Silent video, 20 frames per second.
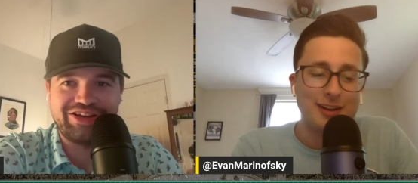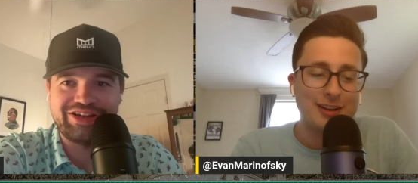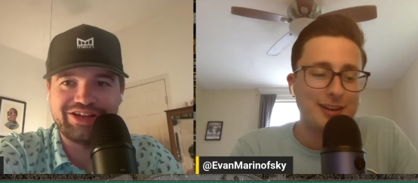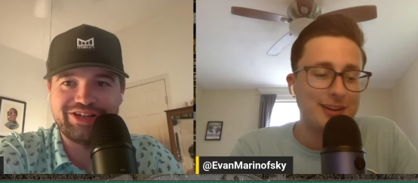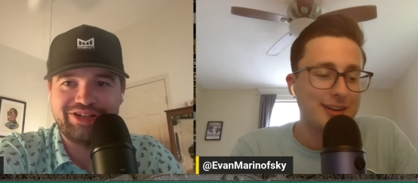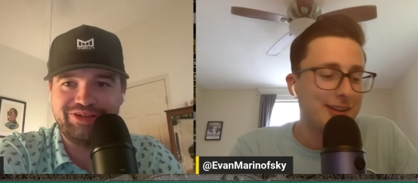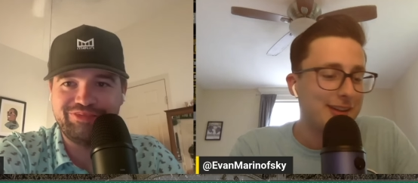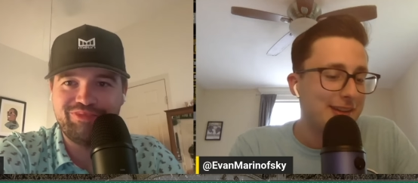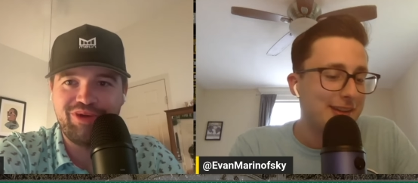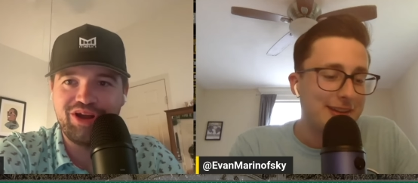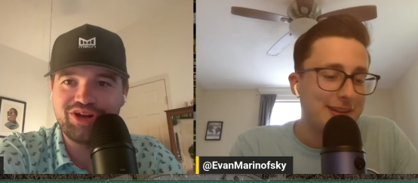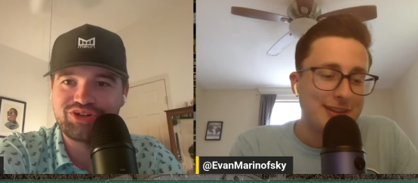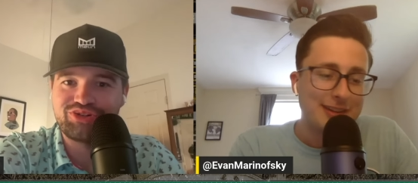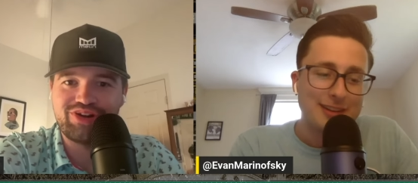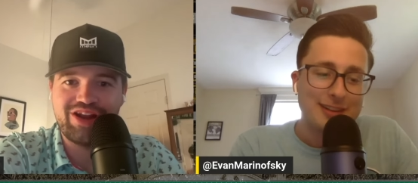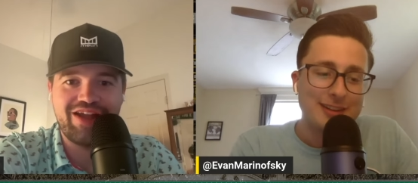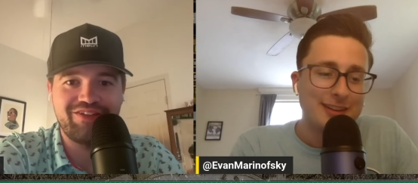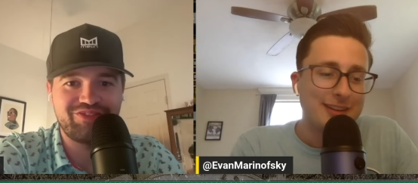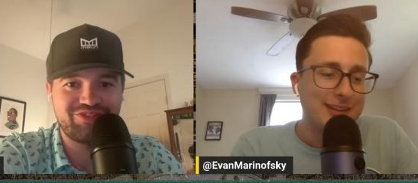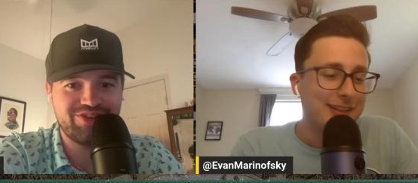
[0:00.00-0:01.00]
Speaker 1: uh, mock
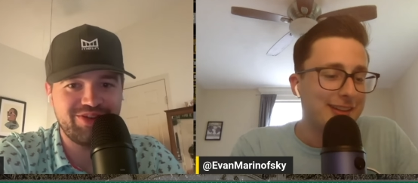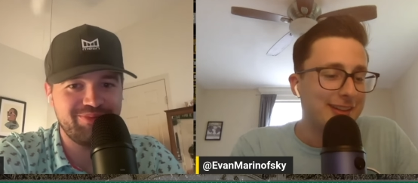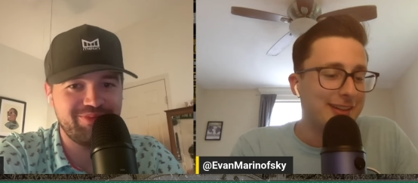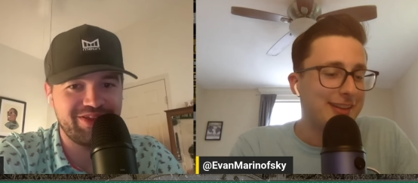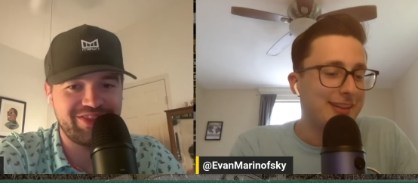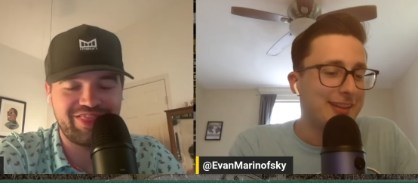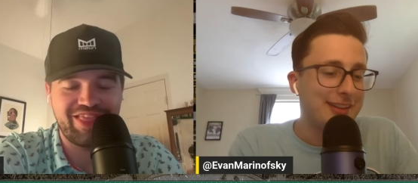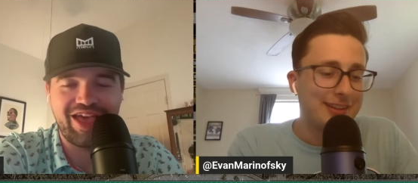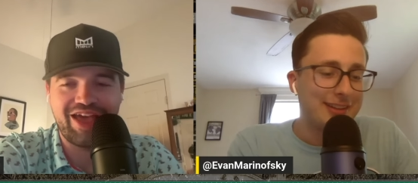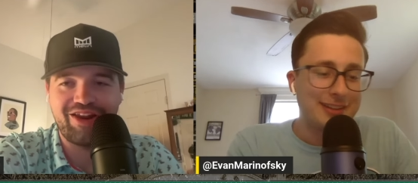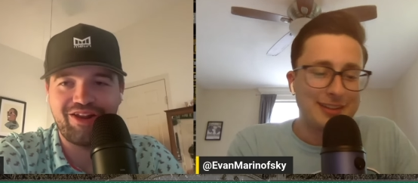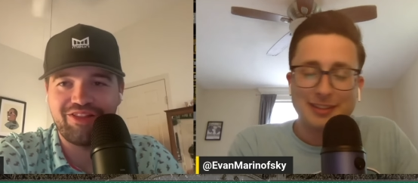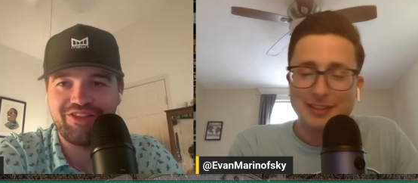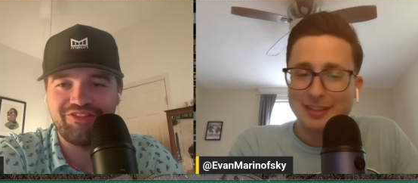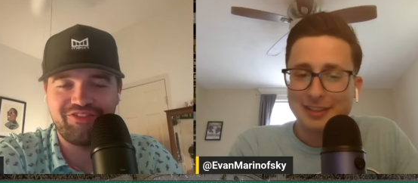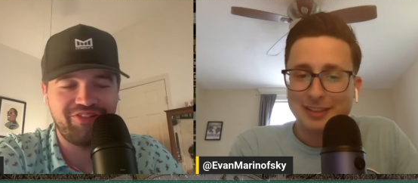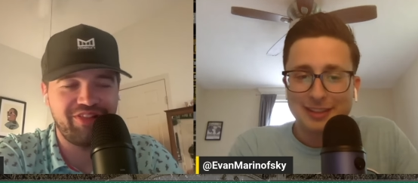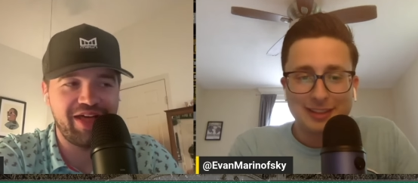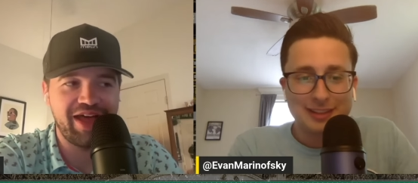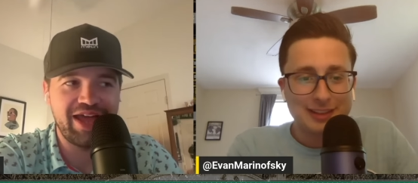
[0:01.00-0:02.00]
draft or something like that on
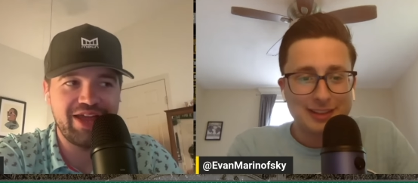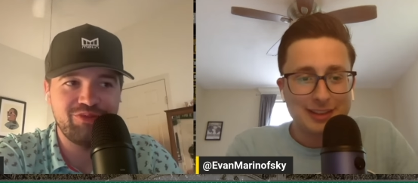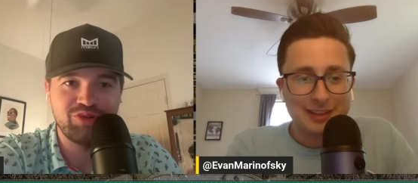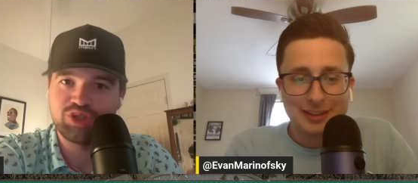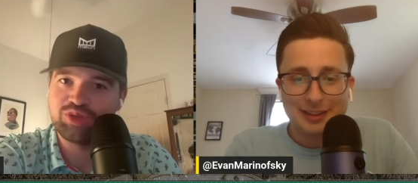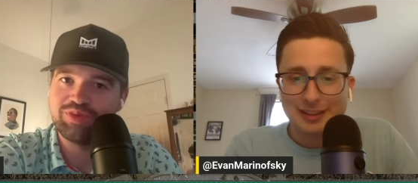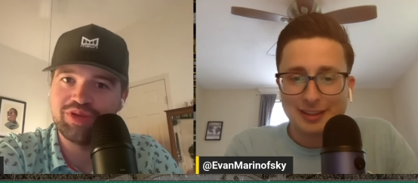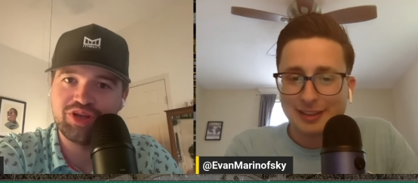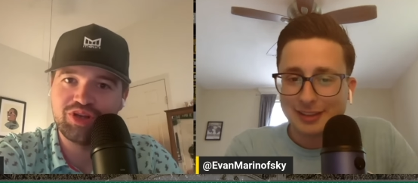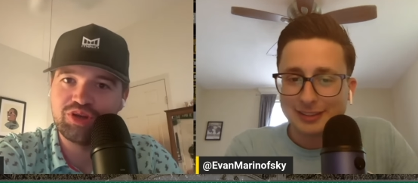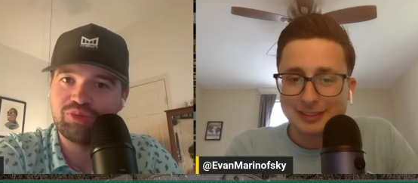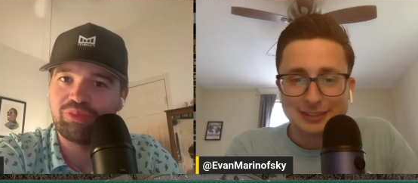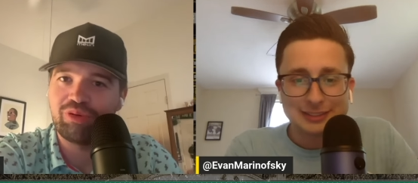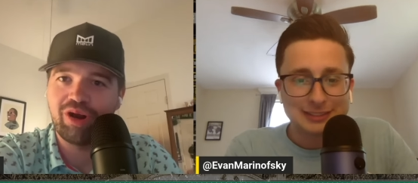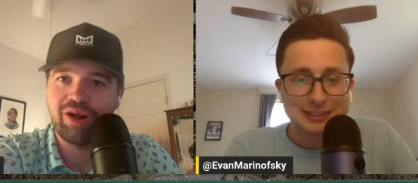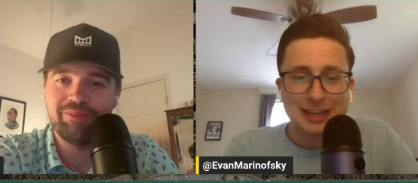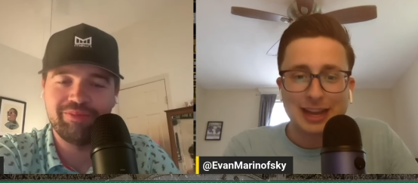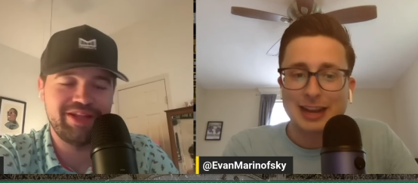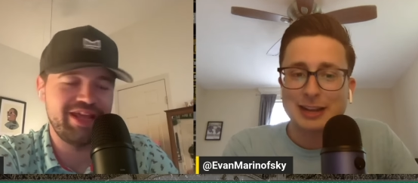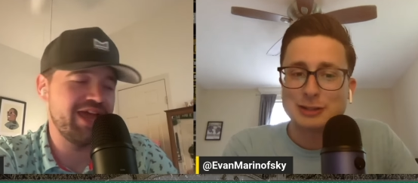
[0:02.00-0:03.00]
the fly, which would be a good
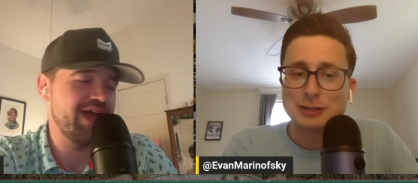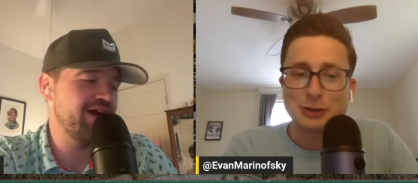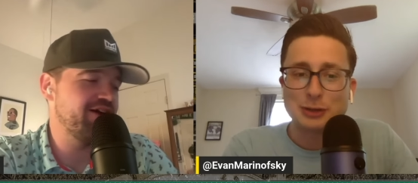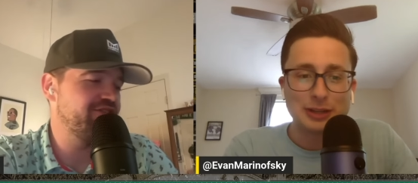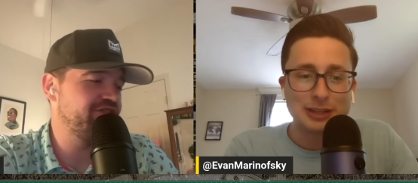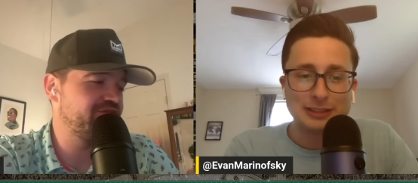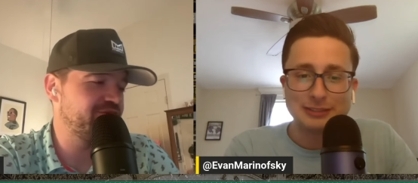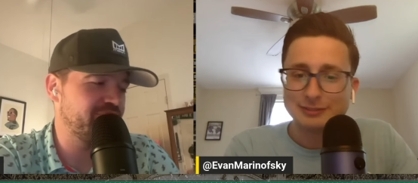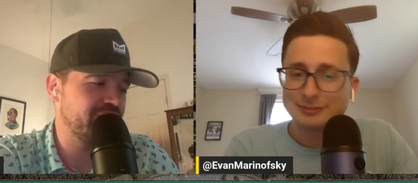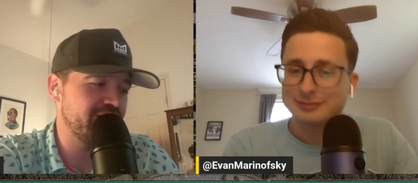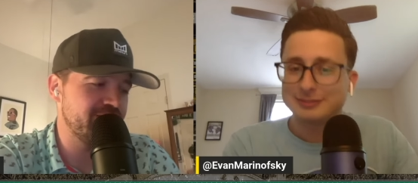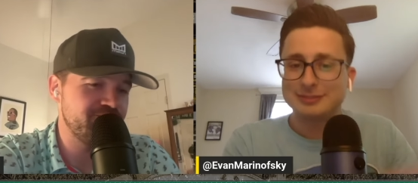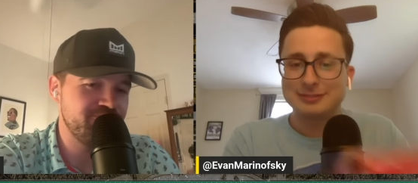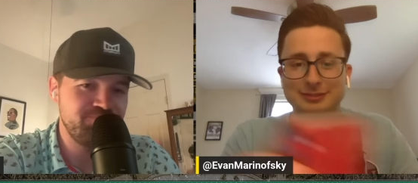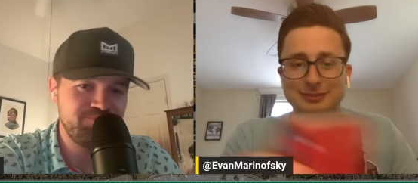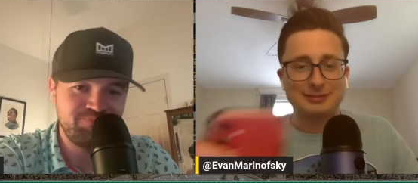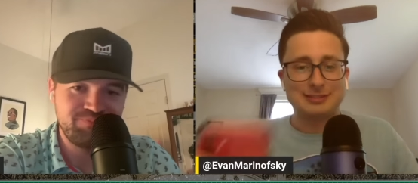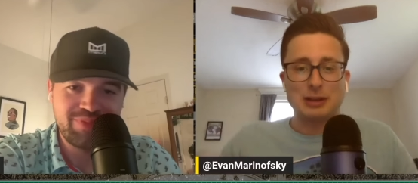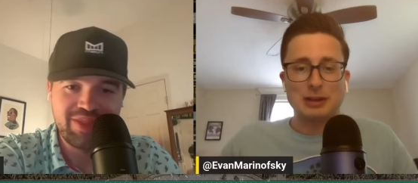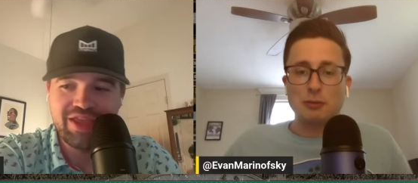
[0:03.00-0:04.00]
problem. Got to do have, it, but
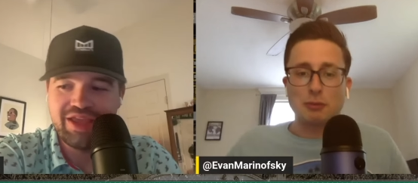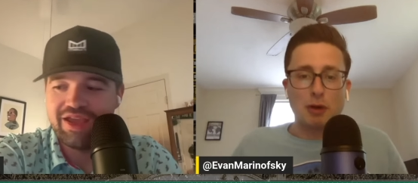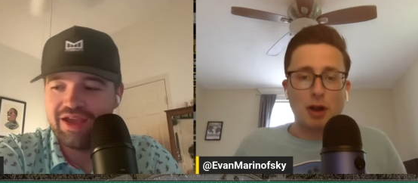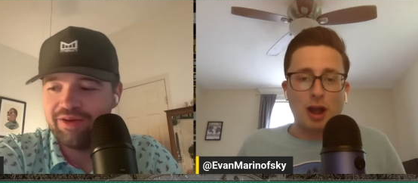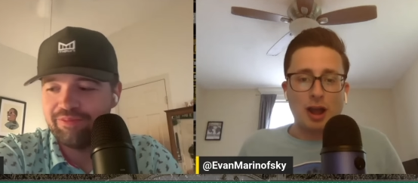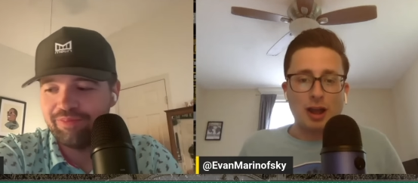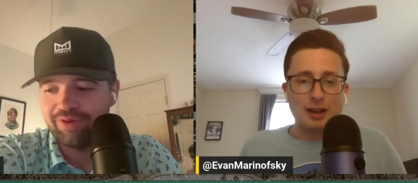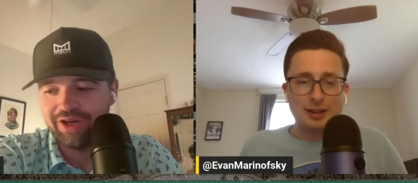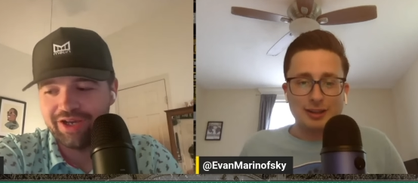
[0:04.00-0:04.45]
good rock.